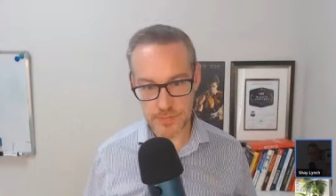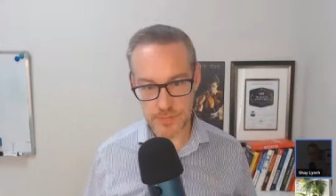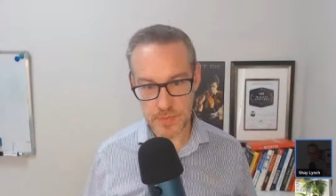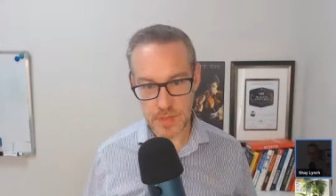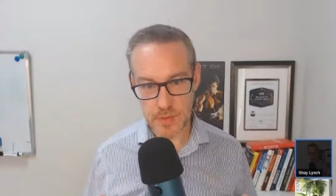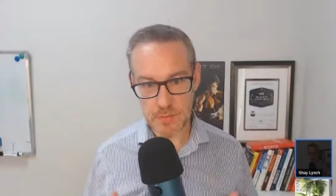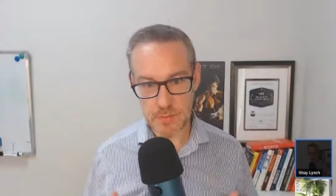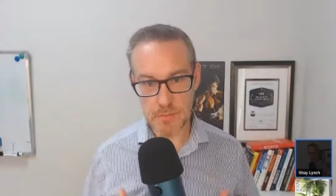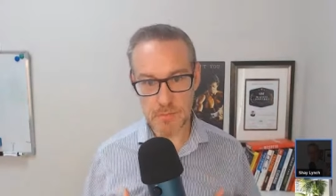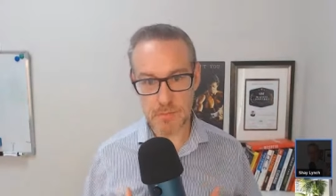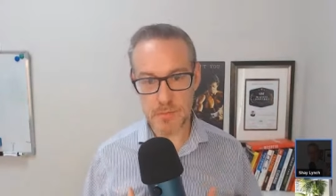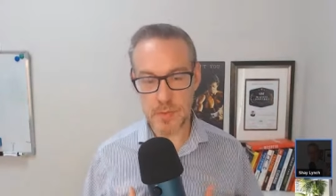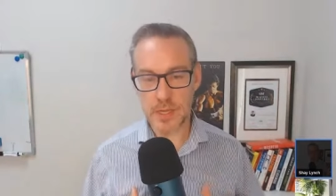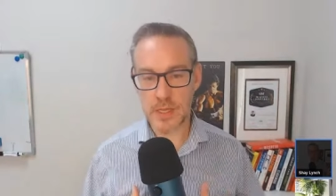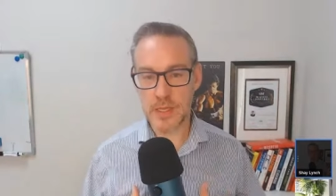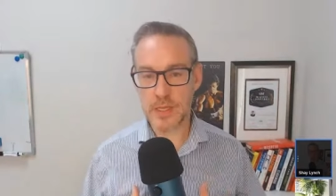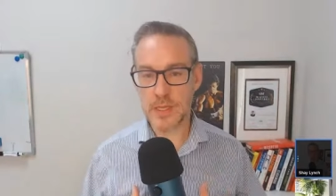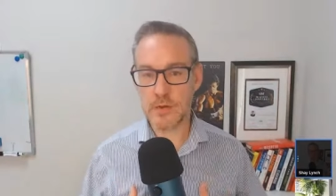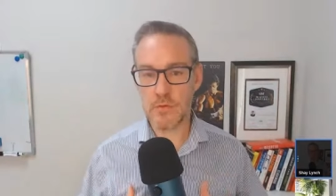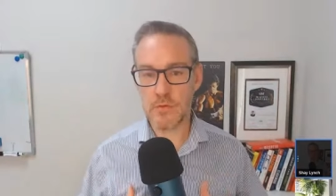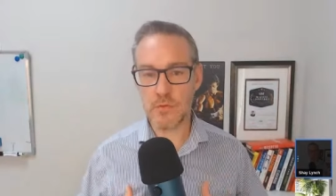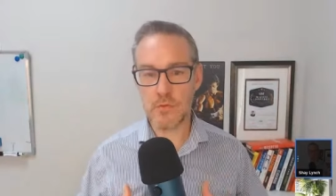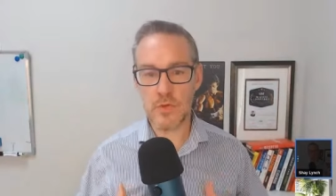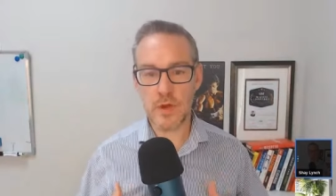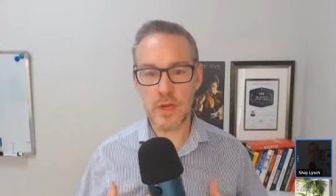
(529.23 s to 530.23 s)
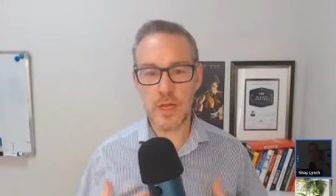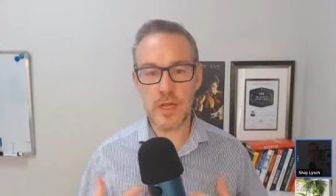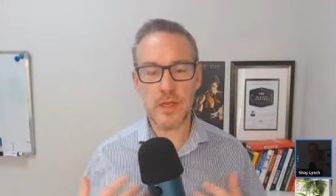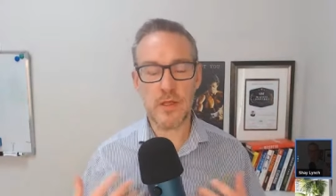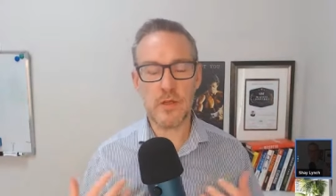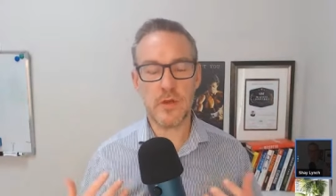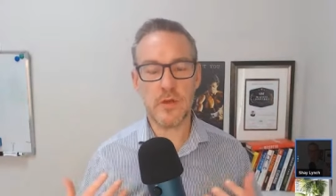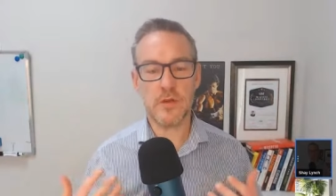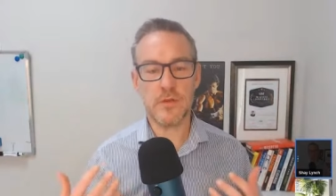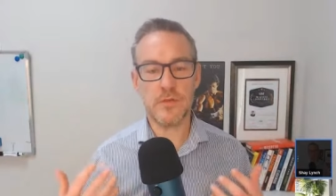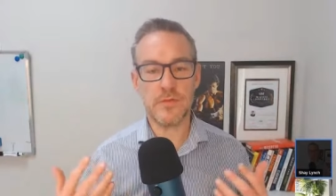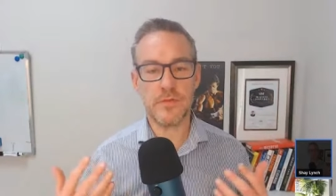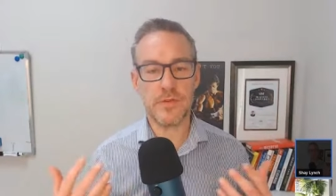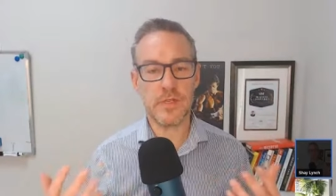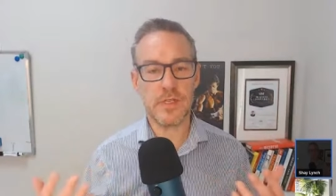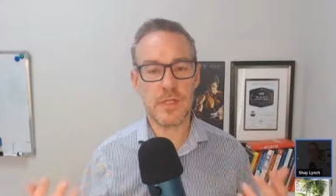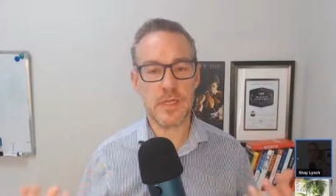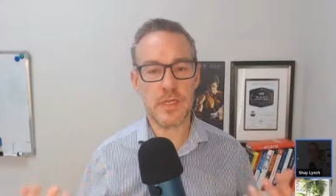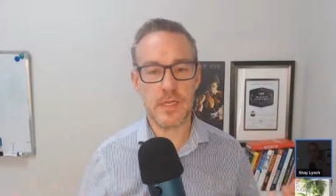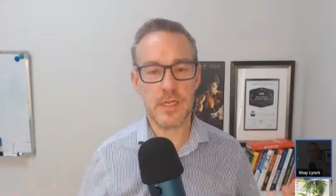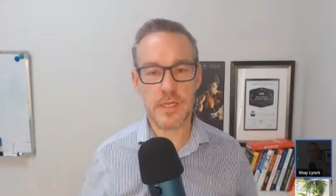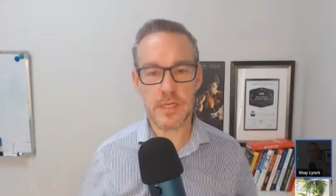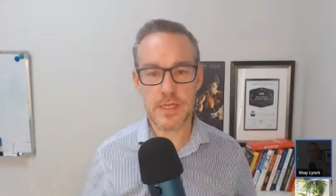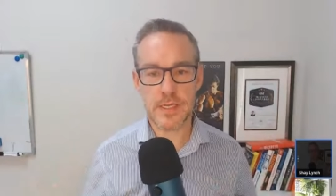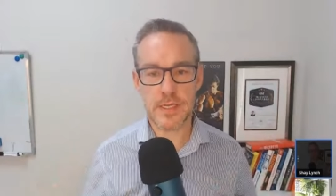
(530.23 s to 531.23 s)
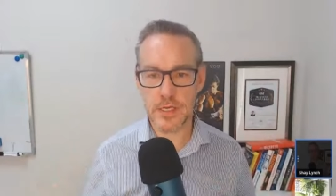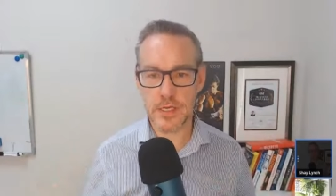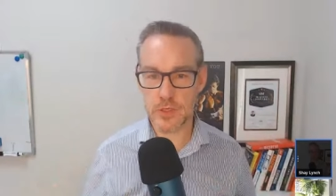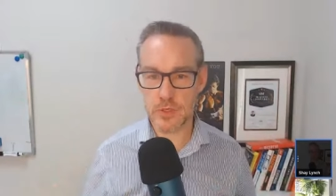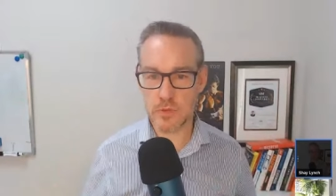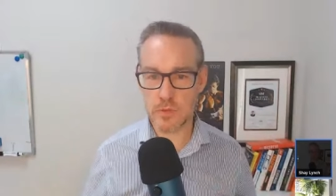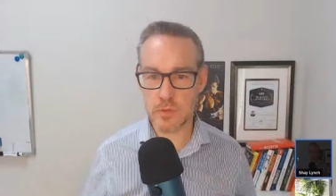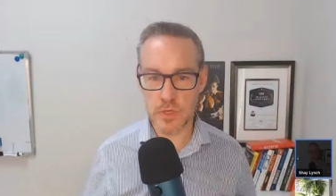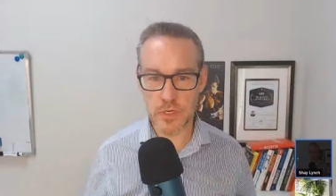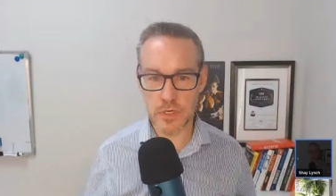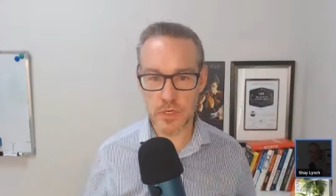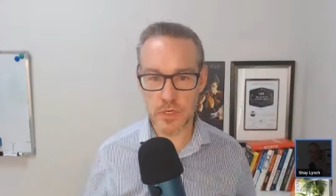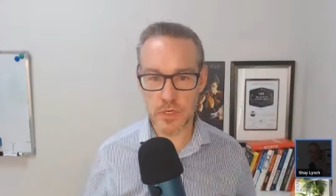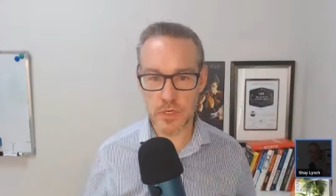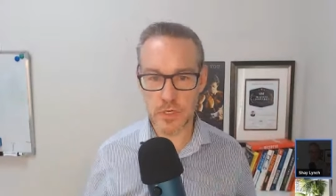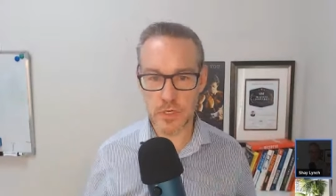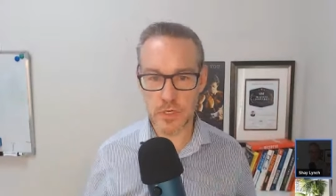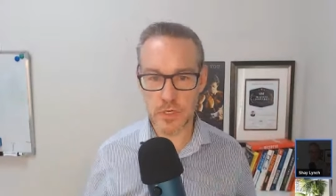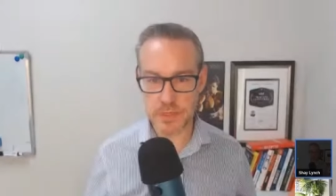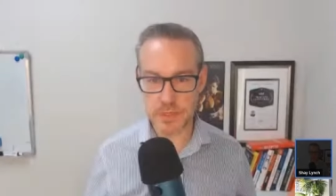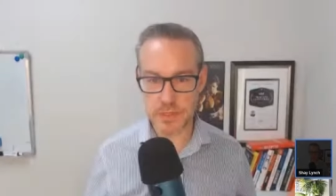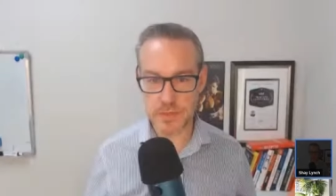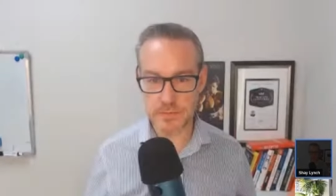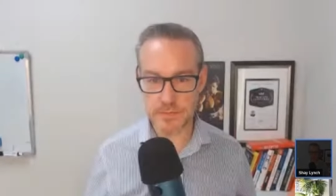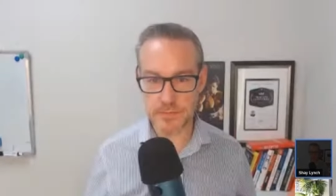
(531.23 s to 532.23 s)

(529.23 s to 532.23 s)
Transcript: building really good facilitation workshops,